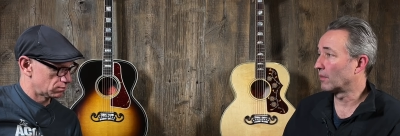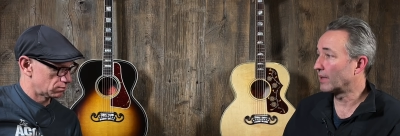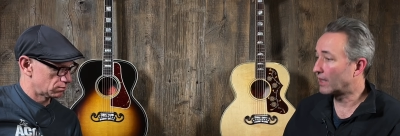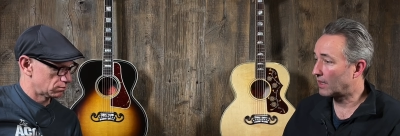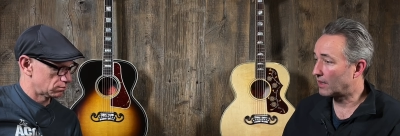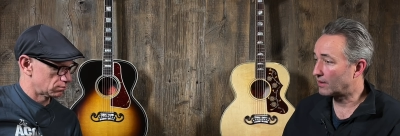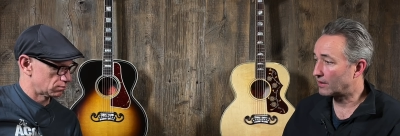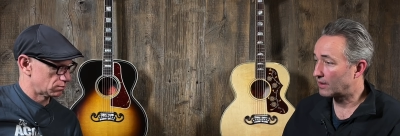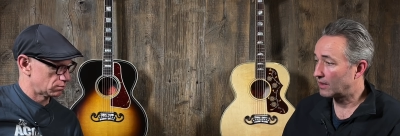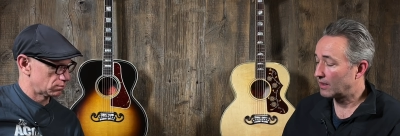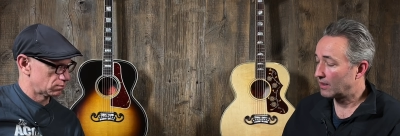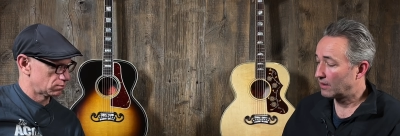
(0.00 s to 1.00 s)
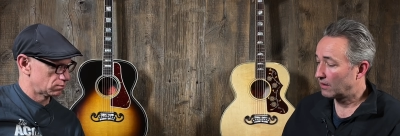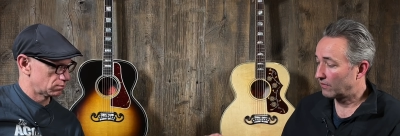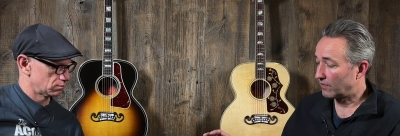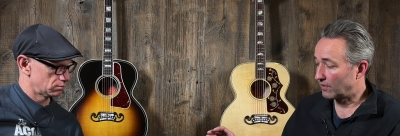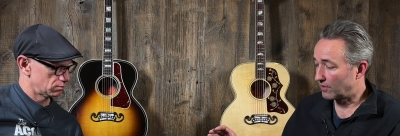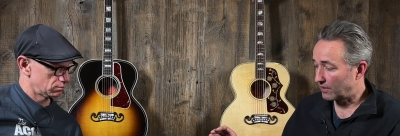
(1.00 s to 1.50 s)
Speaker 1: because
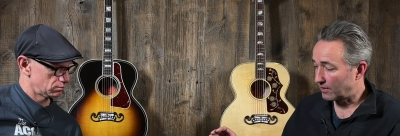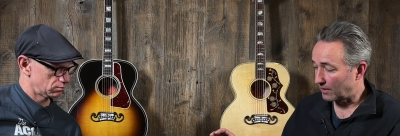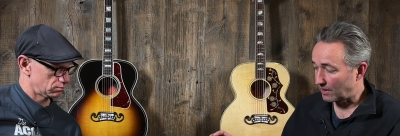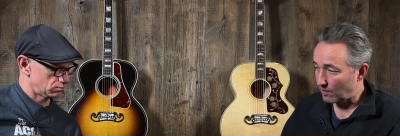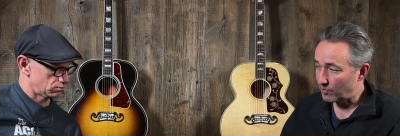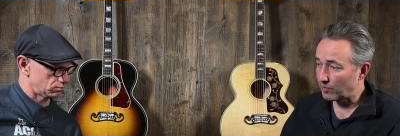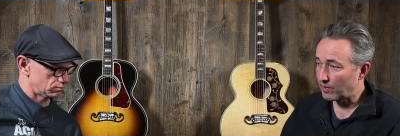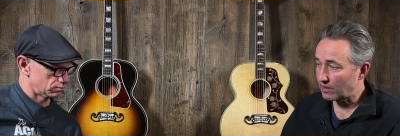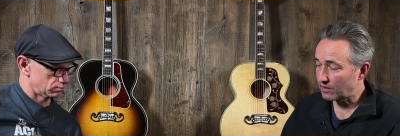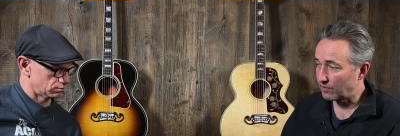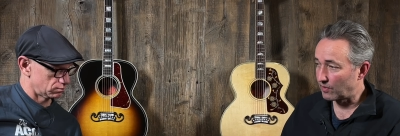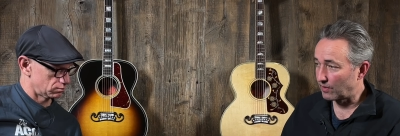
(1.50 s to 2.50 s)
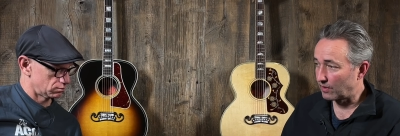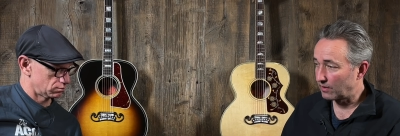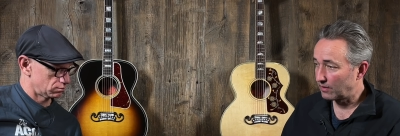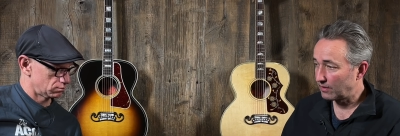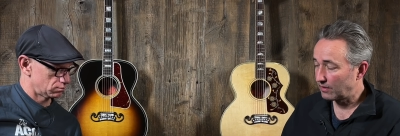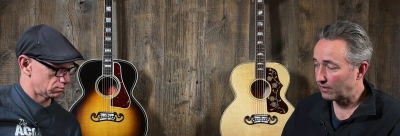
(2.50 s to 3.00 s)
for just a couple bucks more
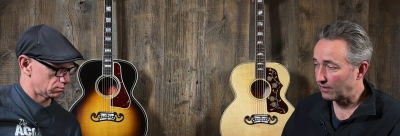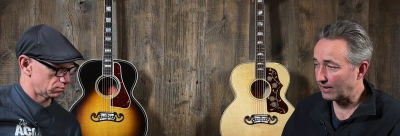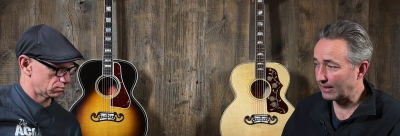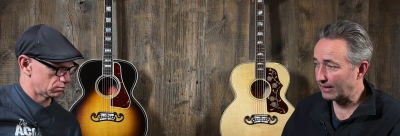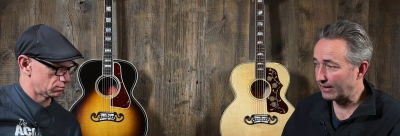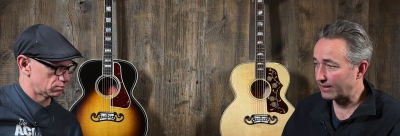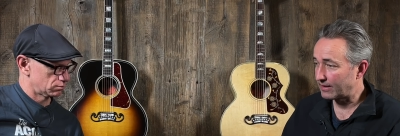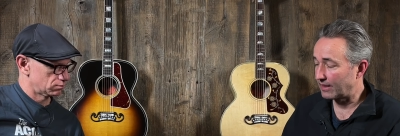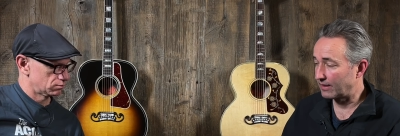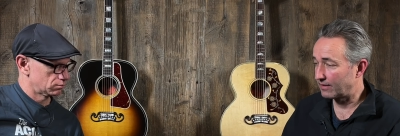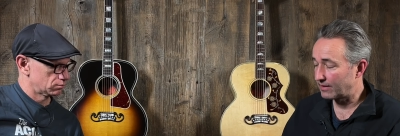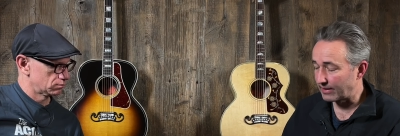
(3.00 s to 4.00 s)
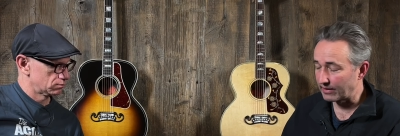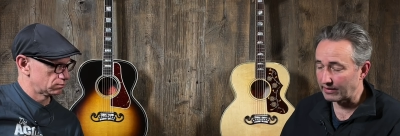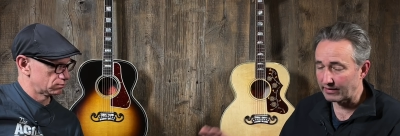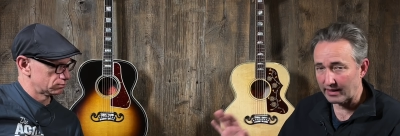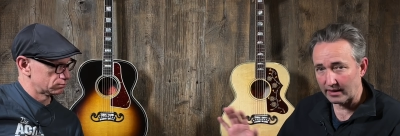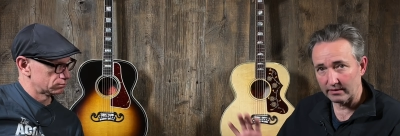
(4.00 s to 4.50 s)
th this thing is still
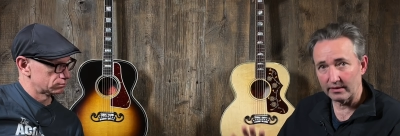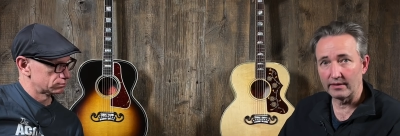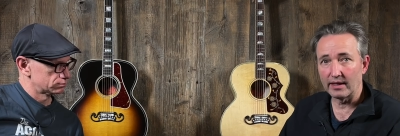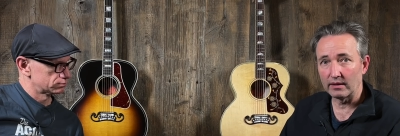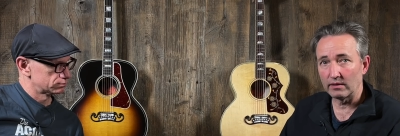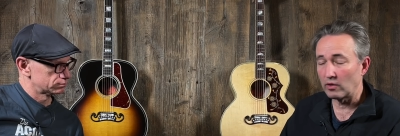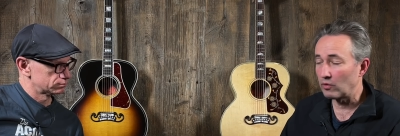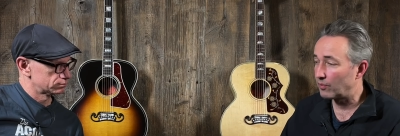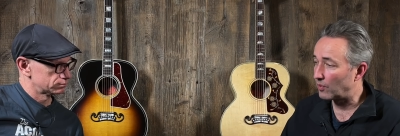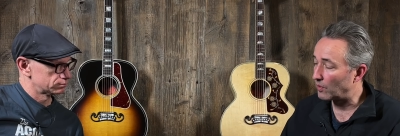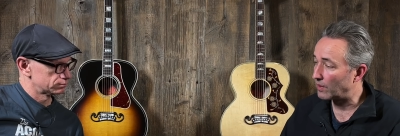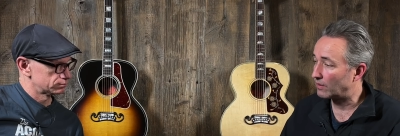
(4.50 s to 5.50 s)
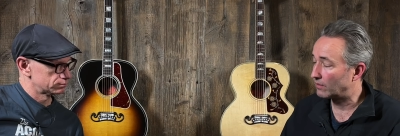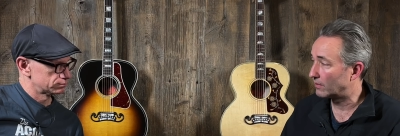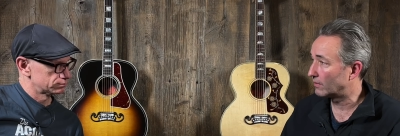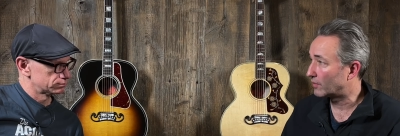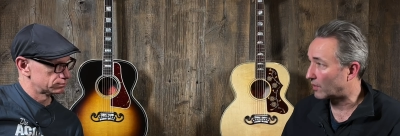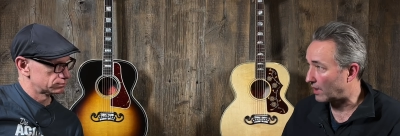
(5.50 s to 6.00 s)
in that in that low point
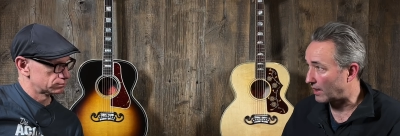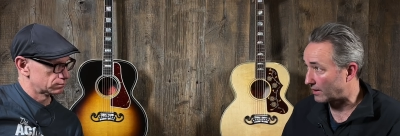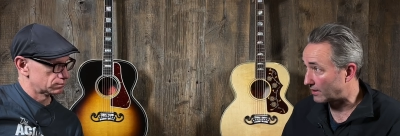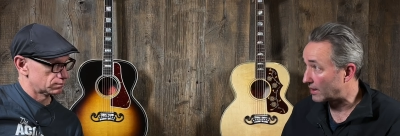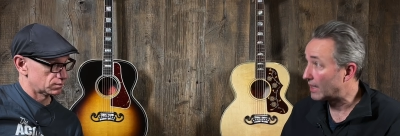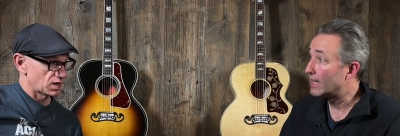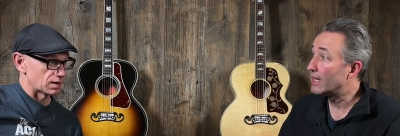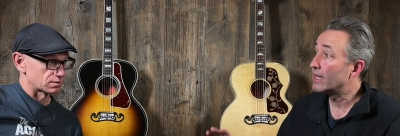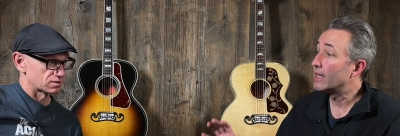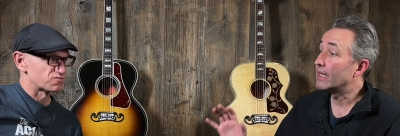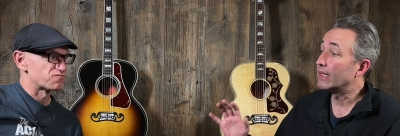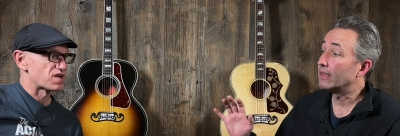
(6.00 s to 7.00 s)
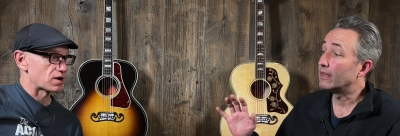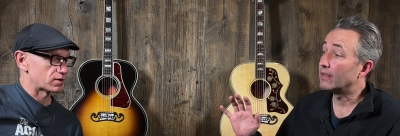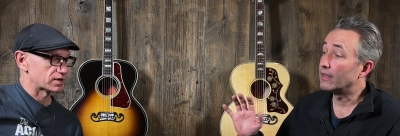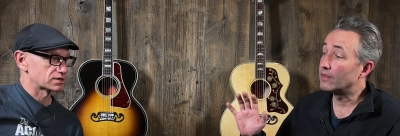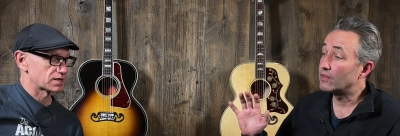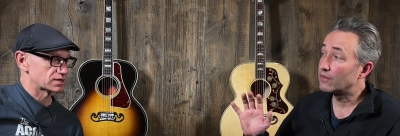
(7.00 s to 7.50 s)
price. Yeah, it's very
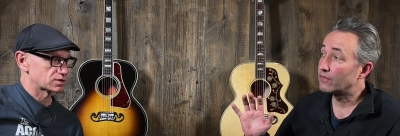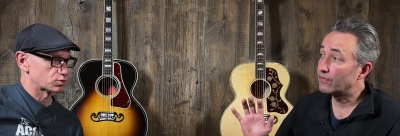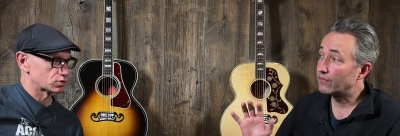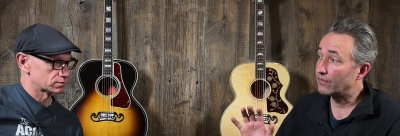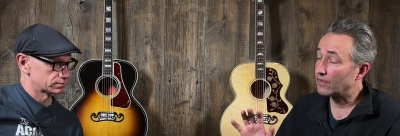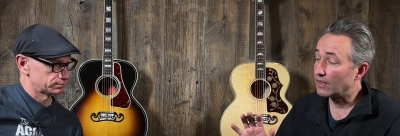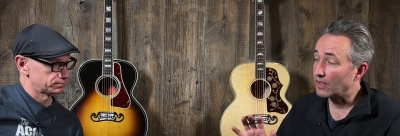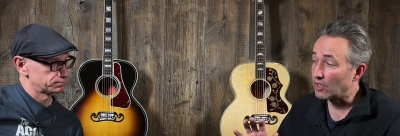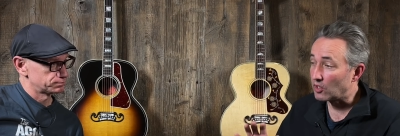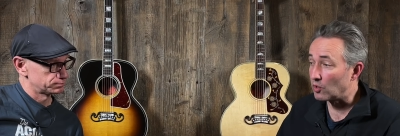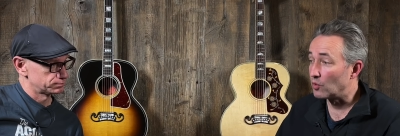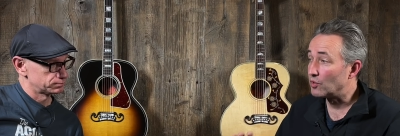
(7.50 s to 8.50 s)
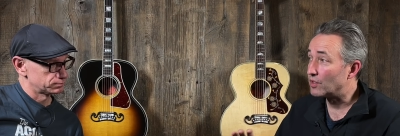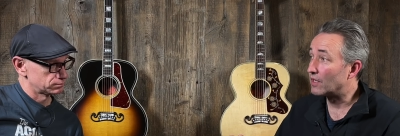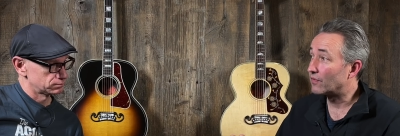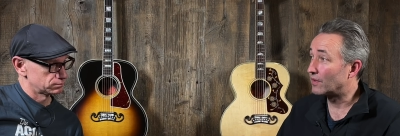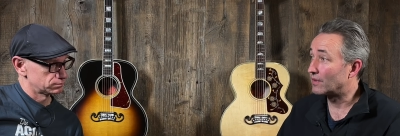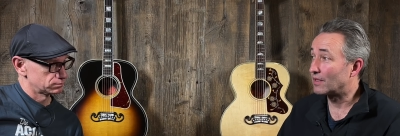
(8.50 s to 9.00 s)
it's accessible. A huge
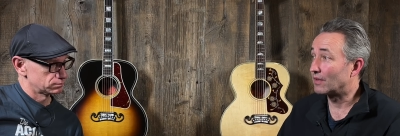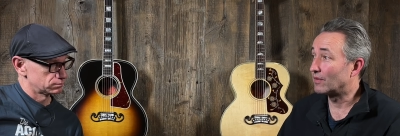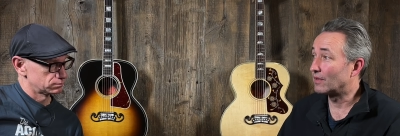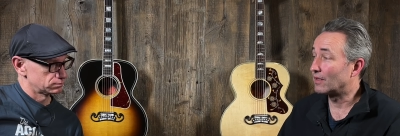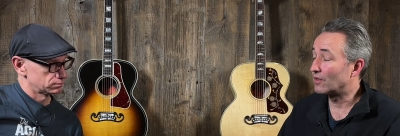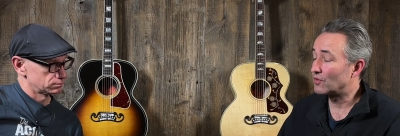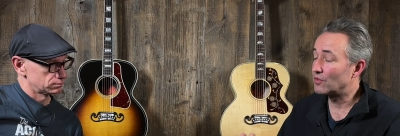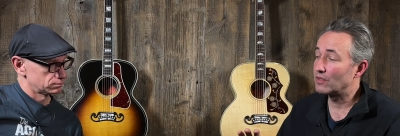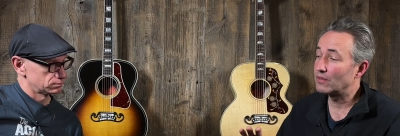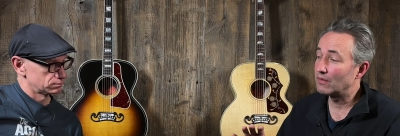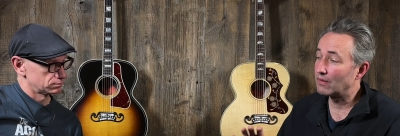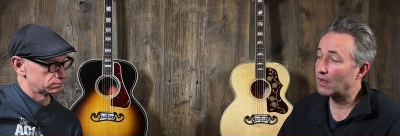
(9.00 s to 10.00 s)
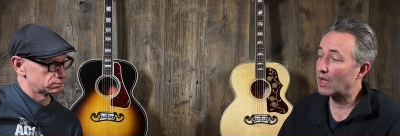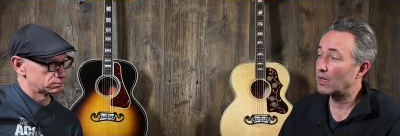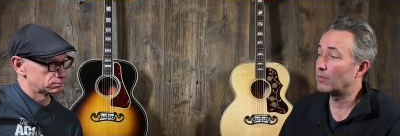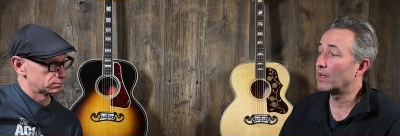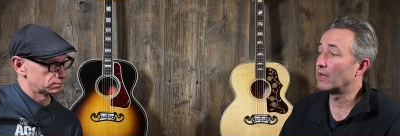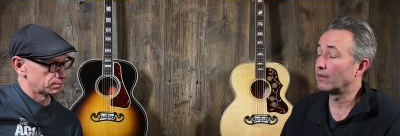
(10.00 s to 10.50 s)
difference even. There's just not a
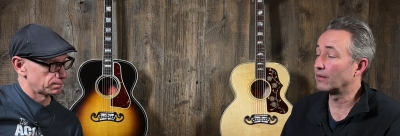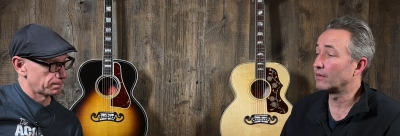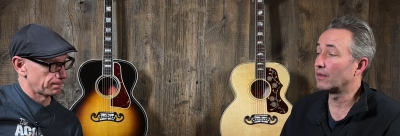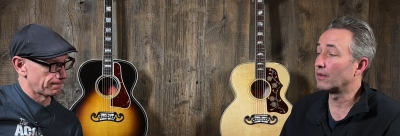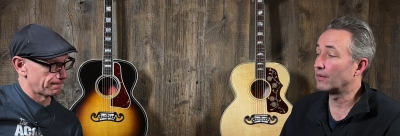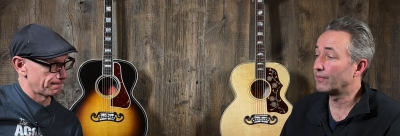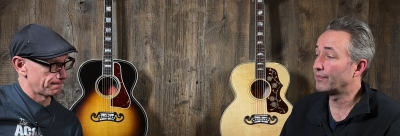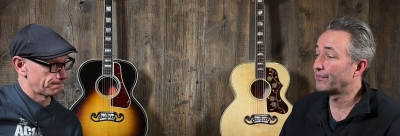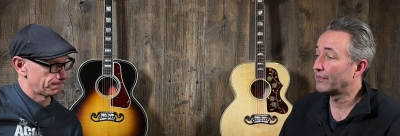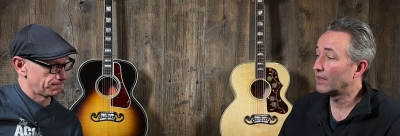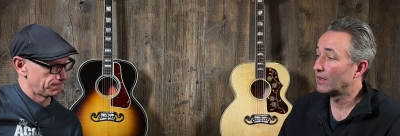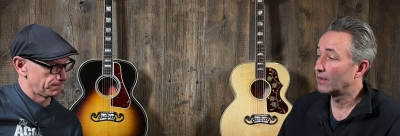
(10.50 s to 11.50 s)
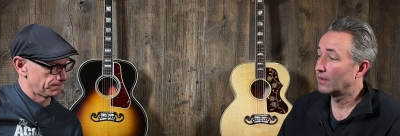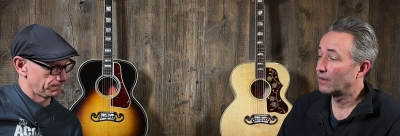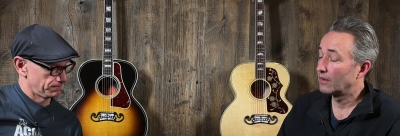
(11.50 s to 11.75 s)
better guitar. And